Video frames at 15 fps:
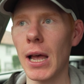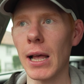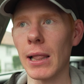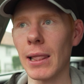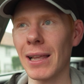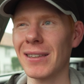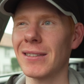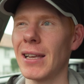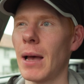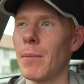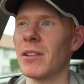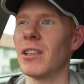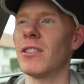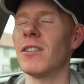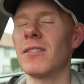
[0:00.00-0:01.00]
The last time
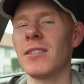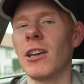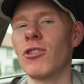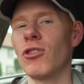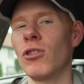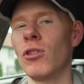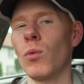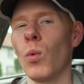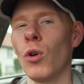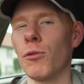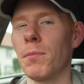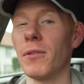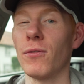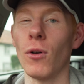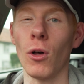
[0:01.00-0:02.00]
I did this session was
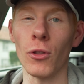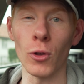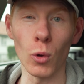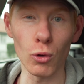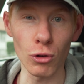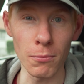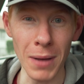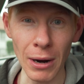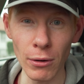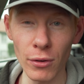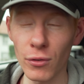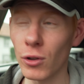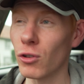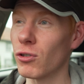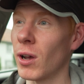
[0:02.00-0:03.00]
before the ultra
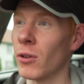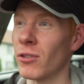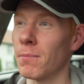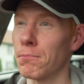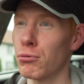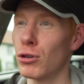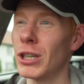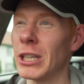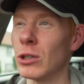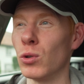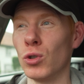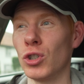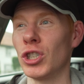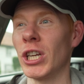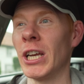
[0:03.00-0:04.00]
marathon, so I was in pretty
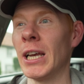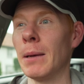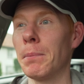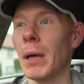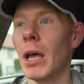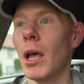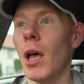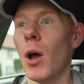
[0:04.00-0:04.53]
good shape.